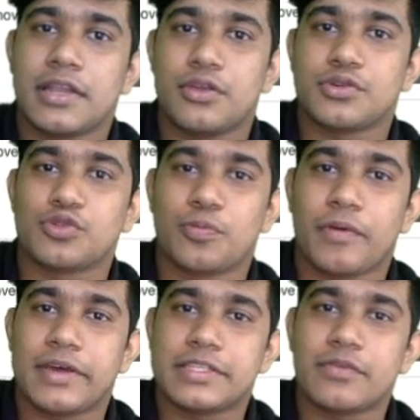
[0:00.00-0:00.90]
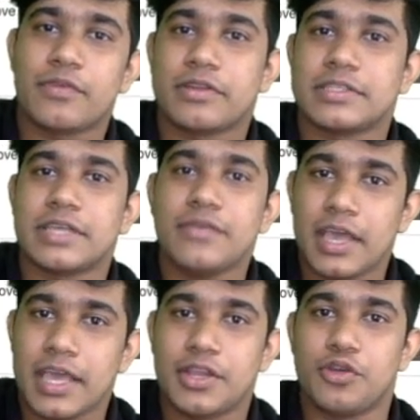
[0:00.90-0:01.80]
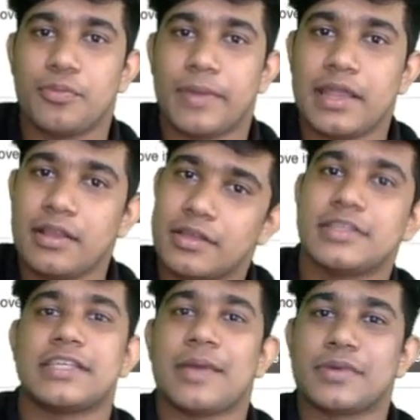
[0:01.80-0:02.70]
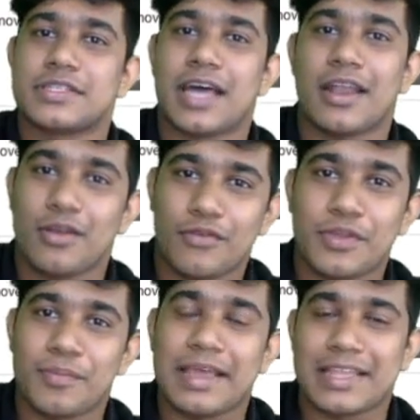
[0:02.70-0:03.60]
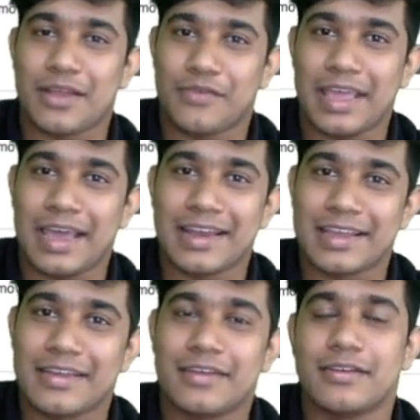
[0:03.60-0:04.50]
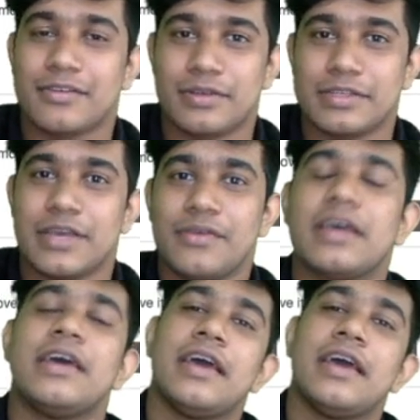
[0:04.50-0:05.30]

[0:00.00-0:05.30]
then your supervisor will receive a new mail, same as that of the mail that we earlier received.